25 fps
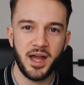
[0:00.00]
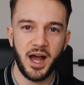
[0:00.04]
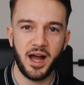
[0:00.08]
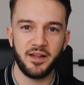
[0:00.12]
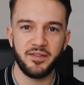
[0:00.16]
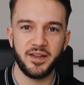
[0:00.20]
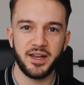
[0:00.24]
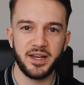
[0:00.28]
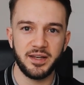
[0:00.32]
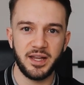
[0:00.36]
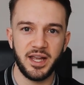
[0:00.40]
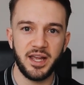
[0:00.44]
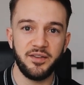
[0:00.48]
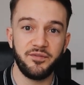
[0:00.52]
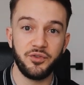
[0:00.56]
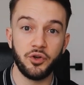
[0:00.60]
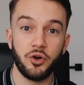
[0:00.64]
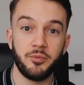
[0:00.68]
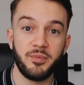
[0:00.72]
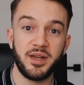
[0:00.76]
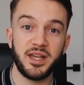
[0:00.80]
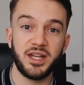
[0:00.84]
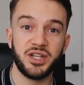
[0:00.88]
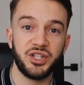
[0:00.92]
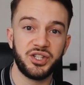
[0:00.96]
And then if
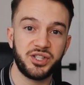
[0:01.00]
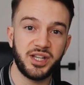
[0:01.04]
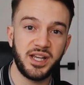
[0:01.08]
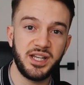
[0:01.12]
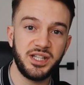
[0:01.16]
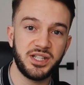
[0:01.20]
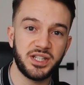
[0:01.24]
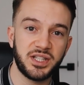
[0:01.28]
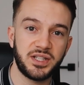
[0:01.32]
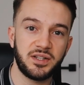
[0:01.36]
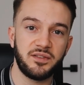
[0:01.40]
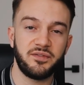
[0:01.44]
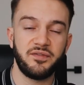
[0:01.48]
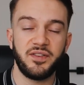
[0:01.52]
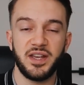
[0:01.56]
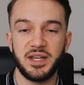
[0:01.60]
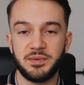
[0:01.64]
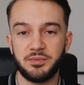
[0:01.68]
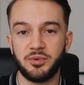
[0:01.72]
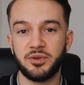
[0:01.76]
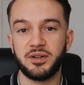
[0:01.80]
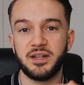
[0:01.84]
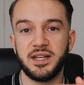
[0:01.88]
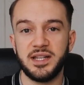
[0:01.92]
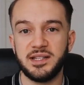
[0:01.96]
you're making changes,
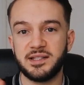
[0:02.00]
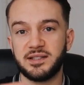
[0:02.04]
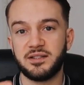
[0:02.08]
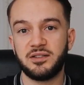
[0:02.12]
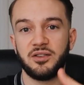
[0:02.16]
Facebook needs